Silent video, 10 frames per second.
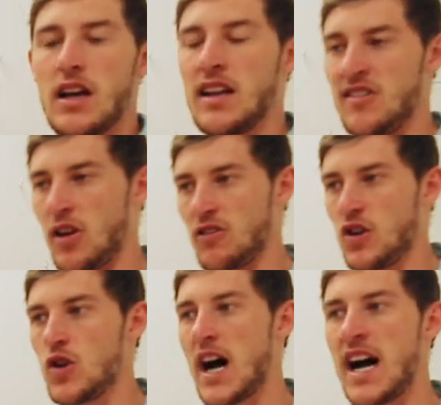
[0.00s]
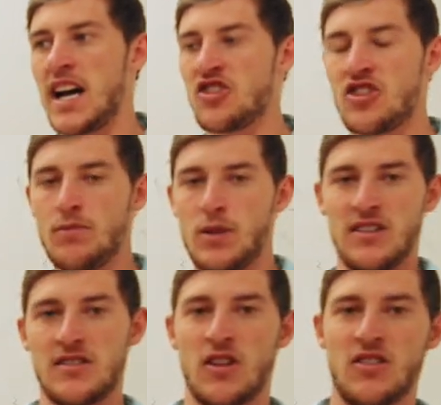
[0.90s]
it's not too harsh, but
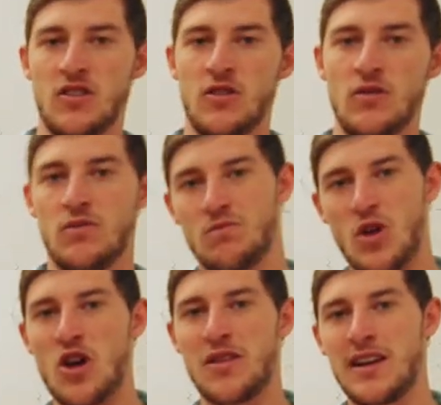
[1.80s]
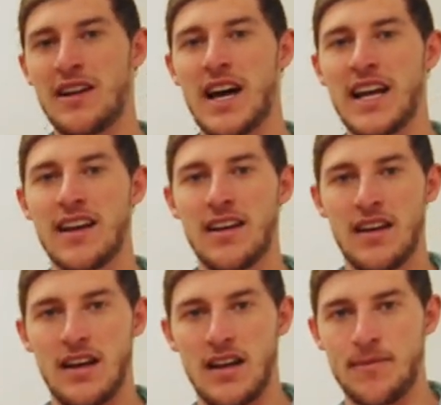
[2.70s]
it's not too earthy, like
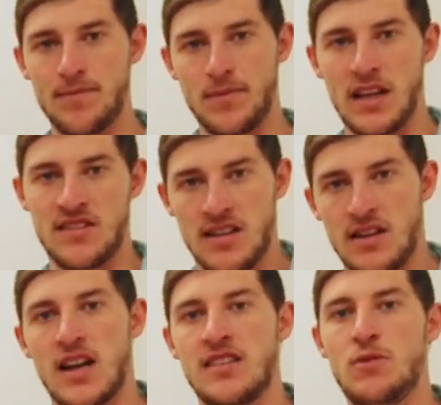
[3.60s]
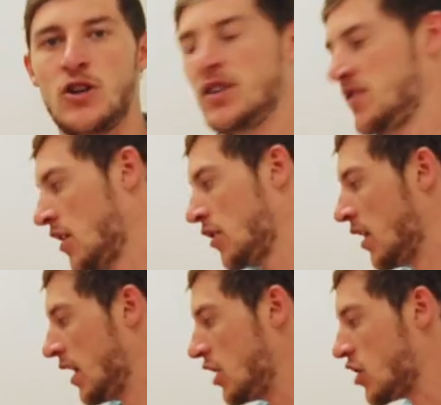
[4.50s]
it's the nice spirit. So
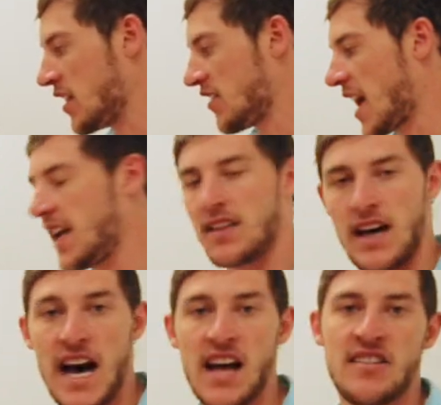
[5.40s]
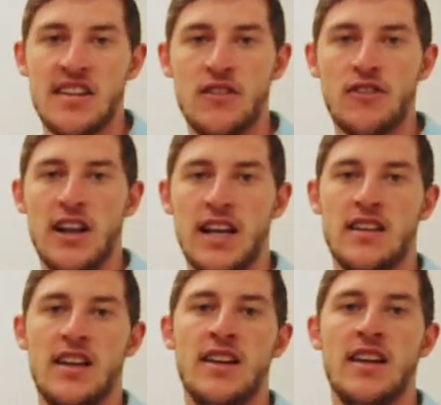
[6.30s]
you can take the hearts that you've
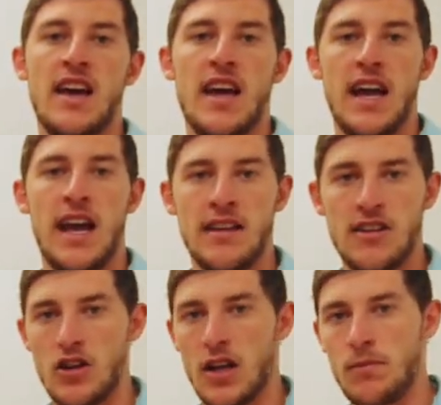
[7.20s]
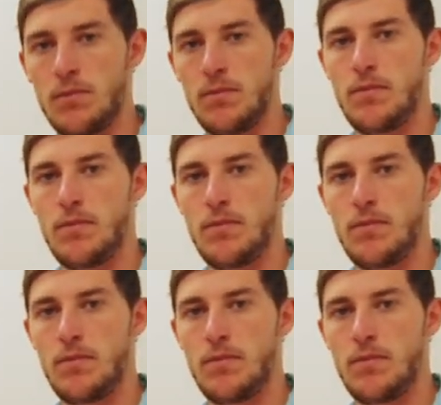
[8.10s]
collected and you can